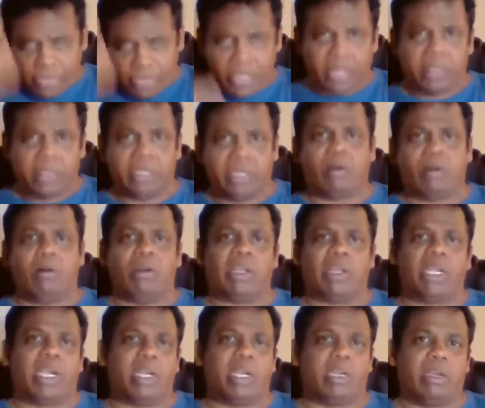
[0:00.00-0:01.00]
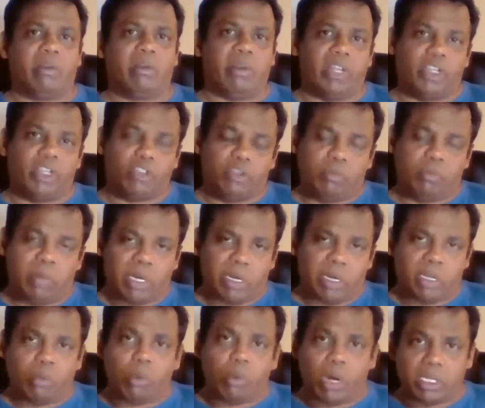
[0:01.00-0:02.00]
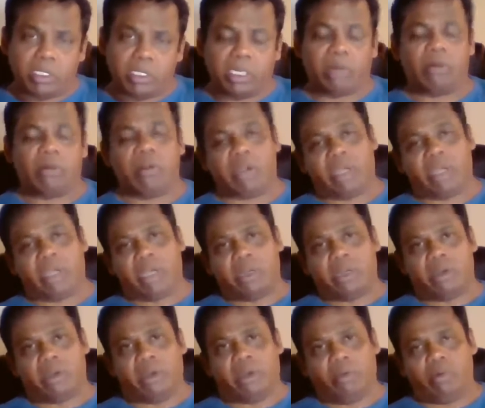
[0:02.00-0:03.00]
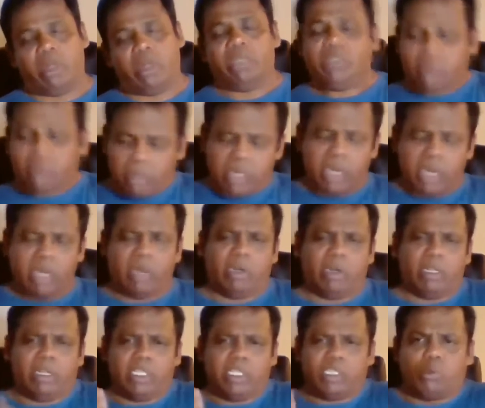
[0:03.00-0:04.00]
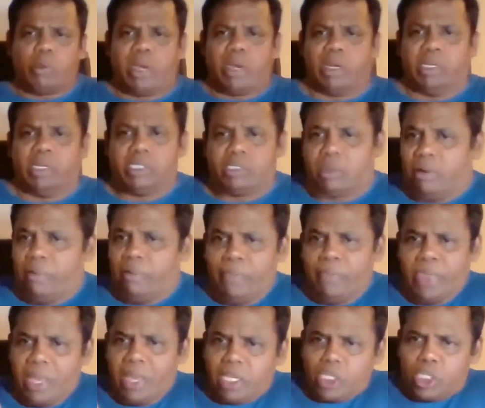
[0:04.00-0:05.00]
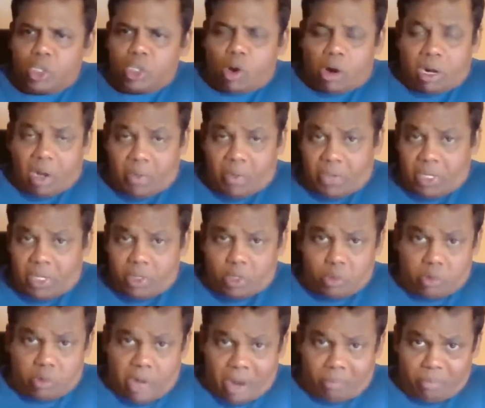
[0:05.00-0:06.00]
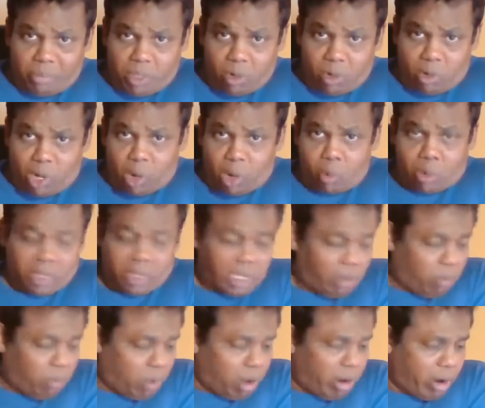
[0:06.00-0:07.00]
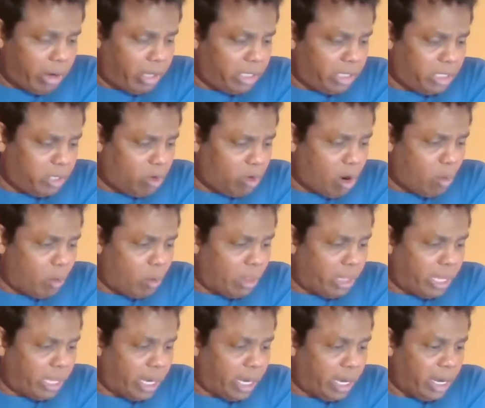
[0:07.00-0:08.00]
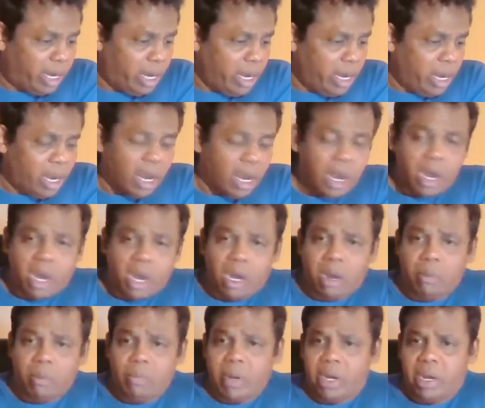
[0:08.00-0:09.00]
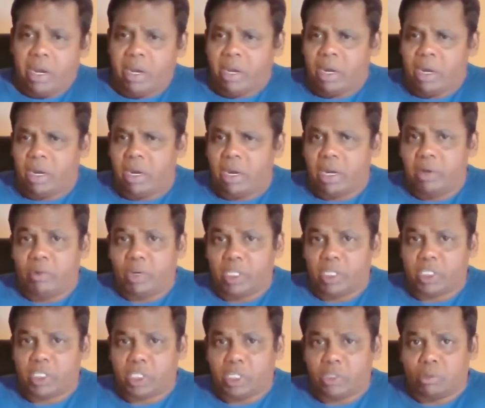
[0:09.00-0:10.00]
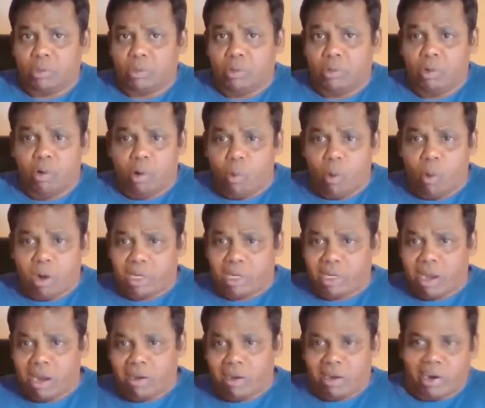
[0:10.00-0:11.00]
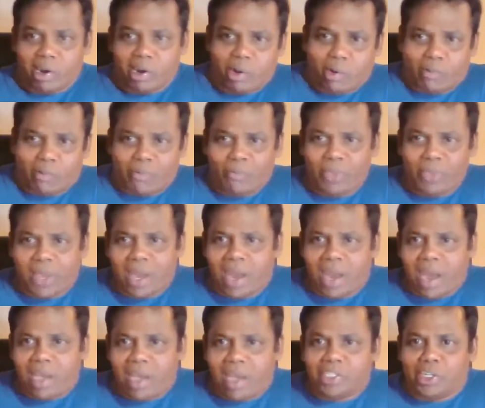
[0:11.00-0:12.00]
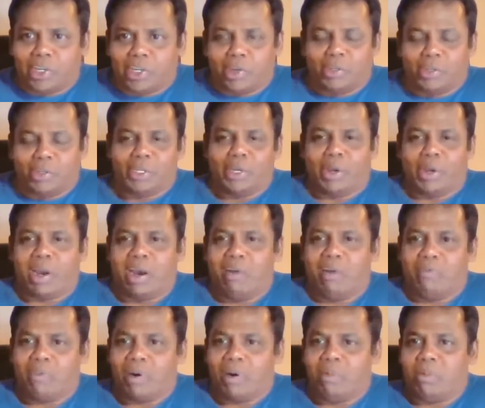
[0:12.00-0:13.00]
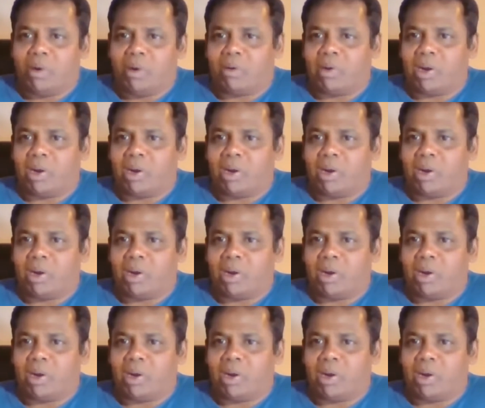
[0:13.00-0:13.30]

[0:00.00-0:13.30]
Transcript: then they call the category two, but otherwise they call the category one. So yeah, you know, that's the way it is. So it's got nothing to do absolutely with employers, nor will they be interested to know what category of institution you come from. All